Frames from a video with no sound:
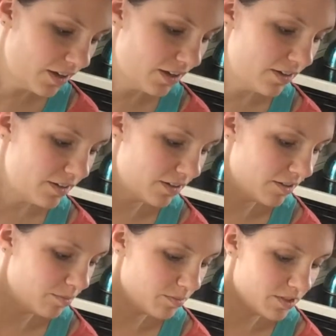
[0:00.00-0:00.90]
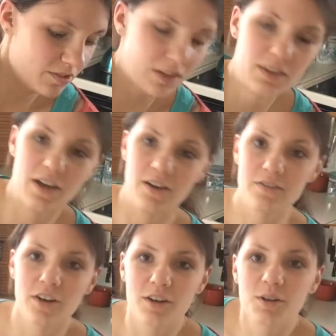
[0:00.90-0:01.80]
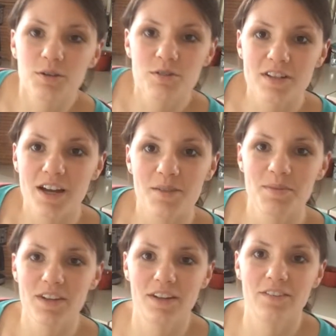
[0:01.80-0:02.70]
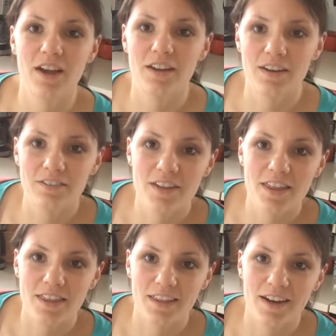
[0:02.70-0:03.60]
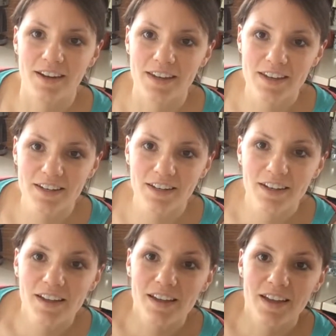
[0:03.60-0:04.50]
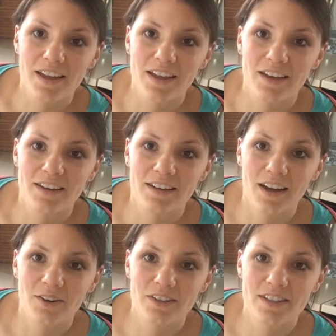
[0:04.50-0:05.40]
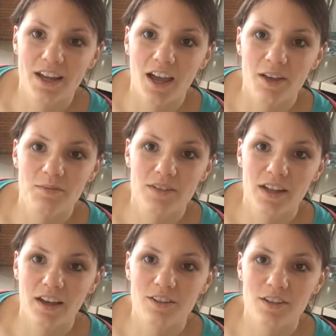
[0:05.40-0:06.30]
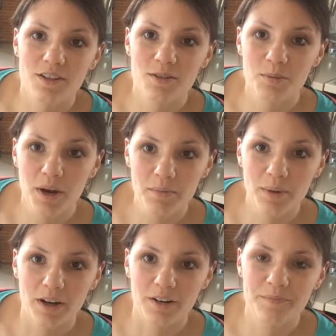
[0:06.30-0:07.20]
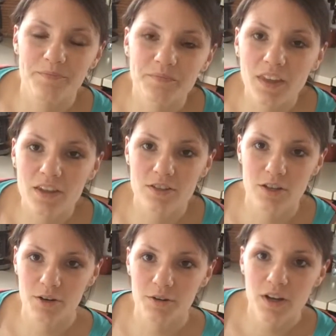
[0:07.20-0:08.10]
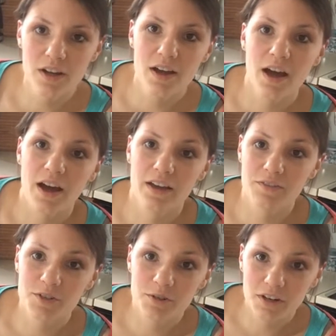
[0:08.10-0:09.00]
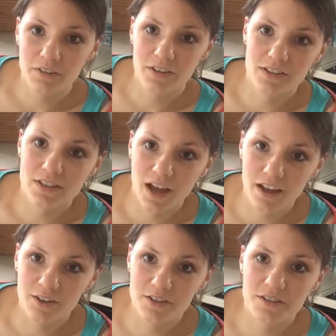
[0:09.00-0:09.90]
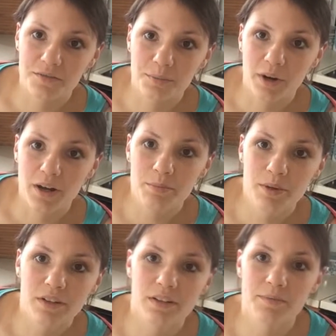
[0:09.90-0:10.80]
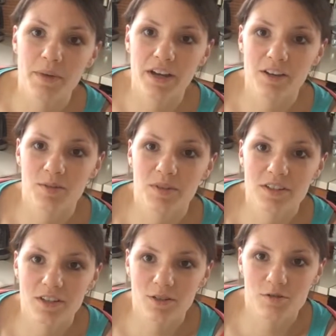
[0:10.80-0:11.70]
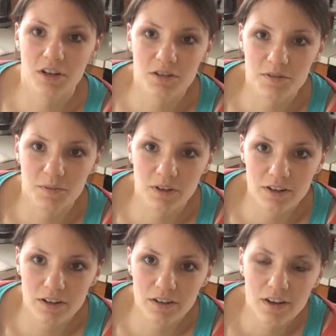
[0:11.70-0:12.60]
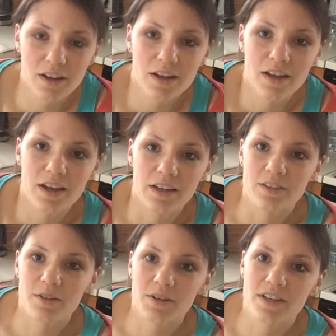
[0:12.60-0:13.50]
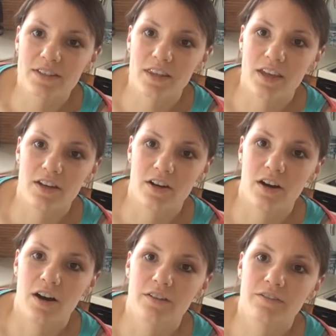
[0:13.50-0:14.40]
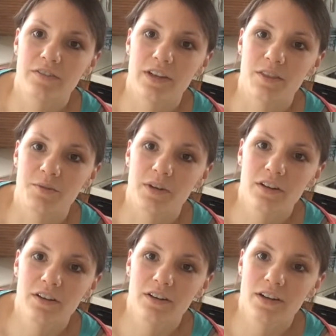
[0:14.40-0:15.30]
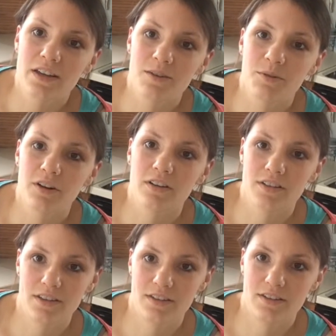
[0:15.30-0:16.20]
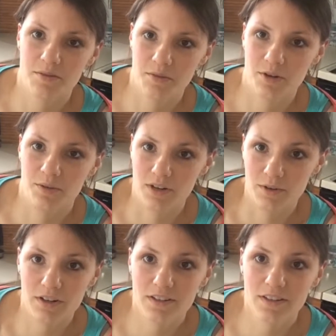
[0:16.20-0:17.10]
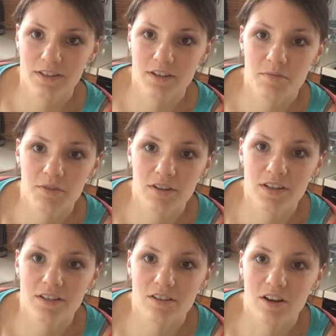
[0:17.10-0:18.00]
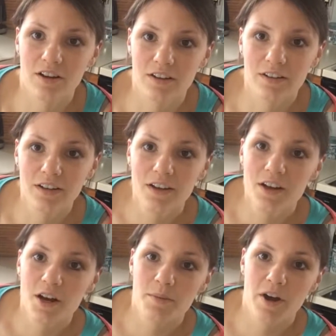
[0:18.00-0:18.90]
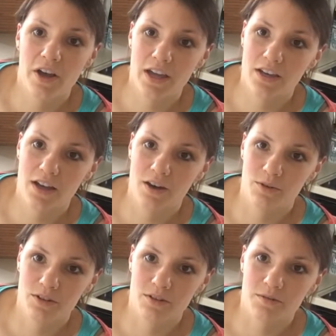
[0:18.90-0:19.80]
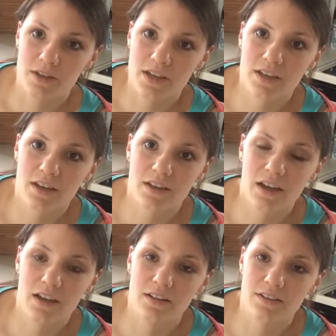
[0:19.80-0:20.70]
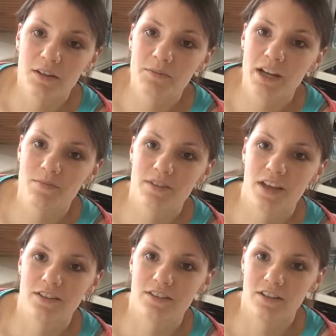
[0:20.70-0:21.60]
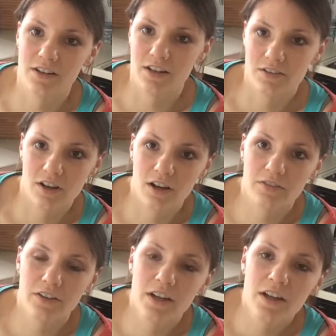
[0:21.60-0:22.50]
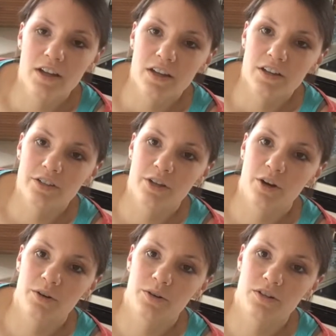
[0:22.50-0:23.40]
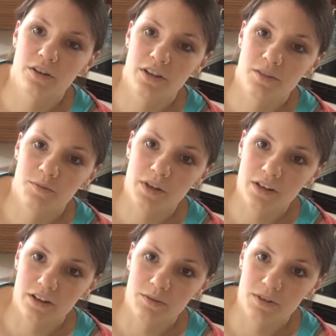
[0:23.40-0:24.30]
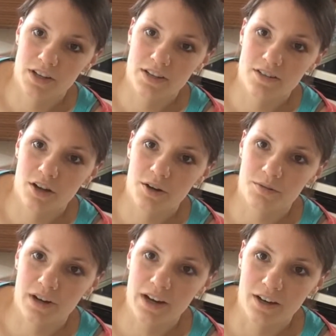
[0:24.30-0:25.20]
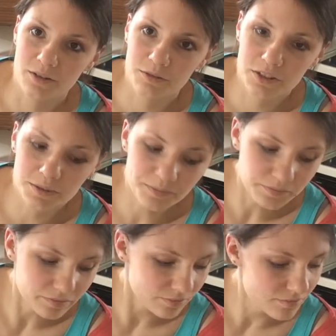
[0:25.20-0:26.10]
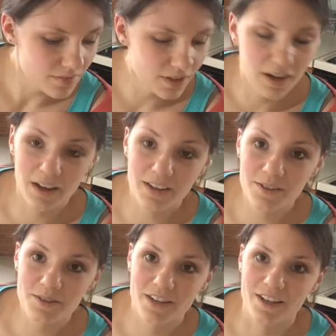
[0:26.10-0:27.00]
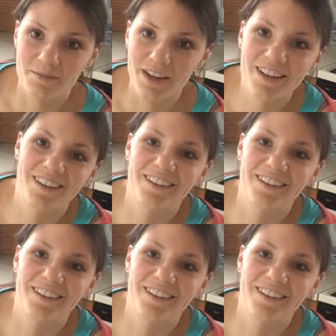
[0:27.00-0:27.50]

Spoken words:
and so now I've gone grocery shopping, I've gotten everything that I need, and now it's time to actually do the prep part. So I have two different styles of prep. My husband's a construction worker, and so he's laid off in the winter and he works in the summer. When he works in the summer, he's gone about 80 hours a week and sometimes has Sundays off. So during the winter, when he's around, I use him.